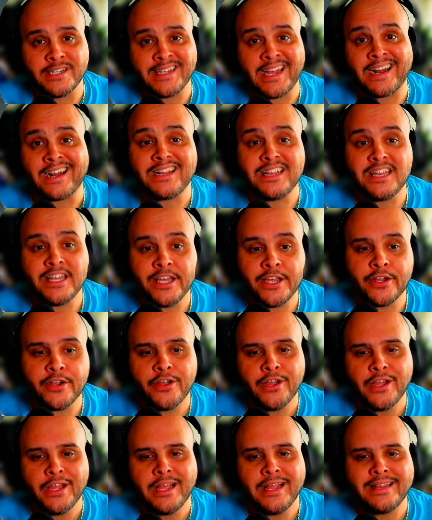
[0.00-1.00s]
is not
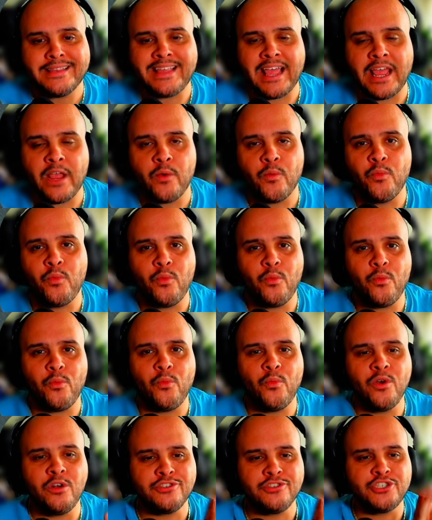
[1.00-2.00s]
clear, they
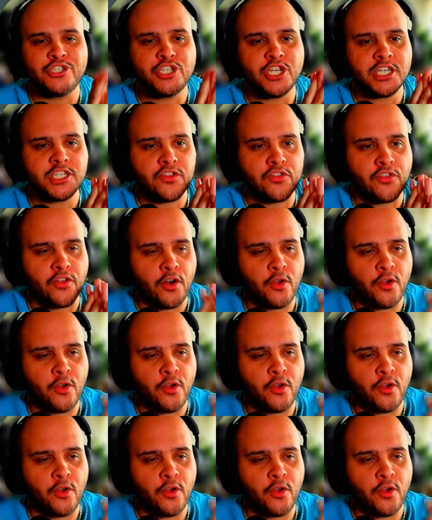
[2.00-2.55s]
will just